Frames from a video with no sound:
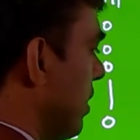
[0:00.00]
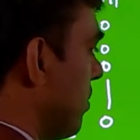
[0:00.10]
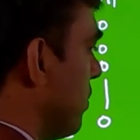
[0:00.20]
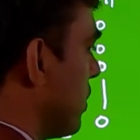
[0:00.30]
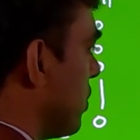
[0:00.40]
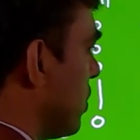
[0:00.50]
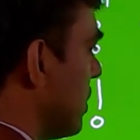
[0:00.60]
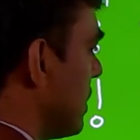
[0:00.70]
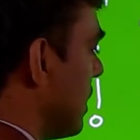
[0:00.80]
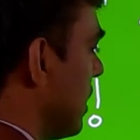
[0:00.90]
Because
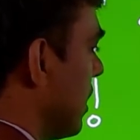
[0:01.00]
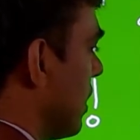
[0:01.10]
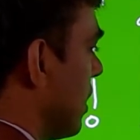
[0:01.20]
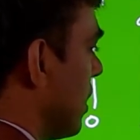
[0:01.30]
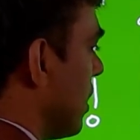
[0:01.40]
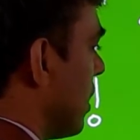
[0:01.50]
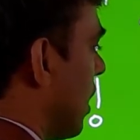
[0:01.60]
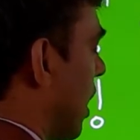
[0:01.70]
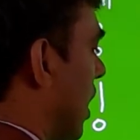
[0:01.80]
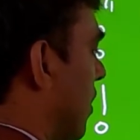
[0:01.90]

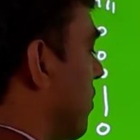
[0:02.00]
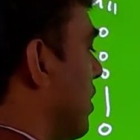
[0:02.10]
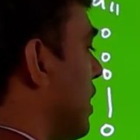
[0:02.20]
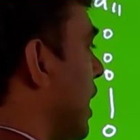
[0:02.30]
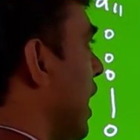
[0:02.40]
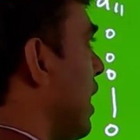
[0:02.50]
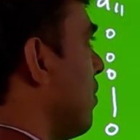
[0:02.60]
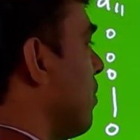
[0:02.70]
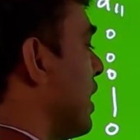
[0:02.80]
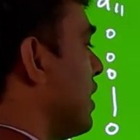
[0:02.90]
after n
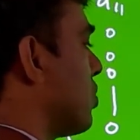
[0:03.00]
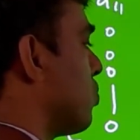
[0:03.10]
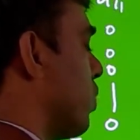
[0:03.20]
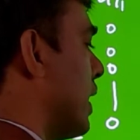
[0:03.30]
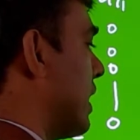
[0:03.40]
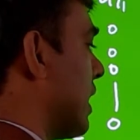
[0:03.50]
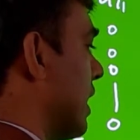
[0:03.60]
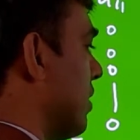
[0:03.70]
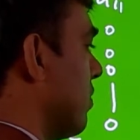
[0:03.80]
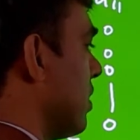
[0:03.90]
minus 1
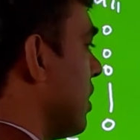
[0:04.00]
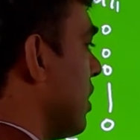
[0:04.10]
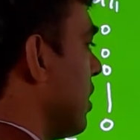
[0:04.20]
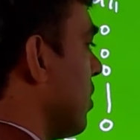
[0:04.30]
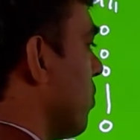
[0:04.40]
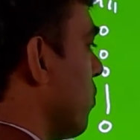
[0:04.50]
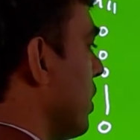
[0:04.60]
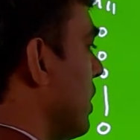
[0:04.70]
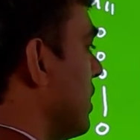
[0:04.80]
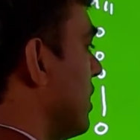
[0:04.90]
time only
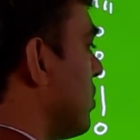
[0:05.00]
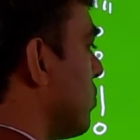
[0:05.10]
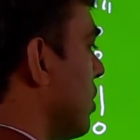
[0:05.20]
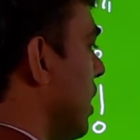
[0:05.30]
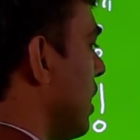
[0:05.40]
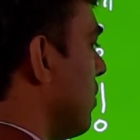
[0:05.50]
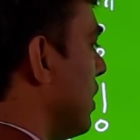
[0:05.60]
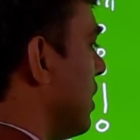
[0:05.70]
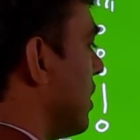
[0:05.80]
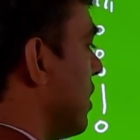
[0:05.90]
this element
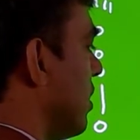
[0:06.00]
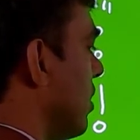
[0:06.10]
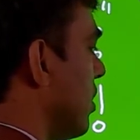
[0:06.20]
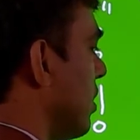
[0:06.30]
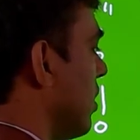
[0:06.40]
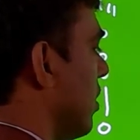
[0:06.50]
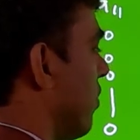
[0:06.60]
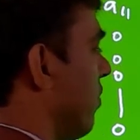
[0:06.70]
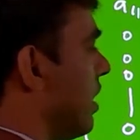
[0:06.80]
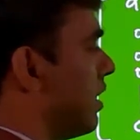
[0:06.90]

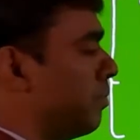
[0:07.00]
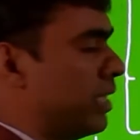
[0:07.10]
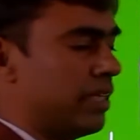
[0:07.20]
will remain.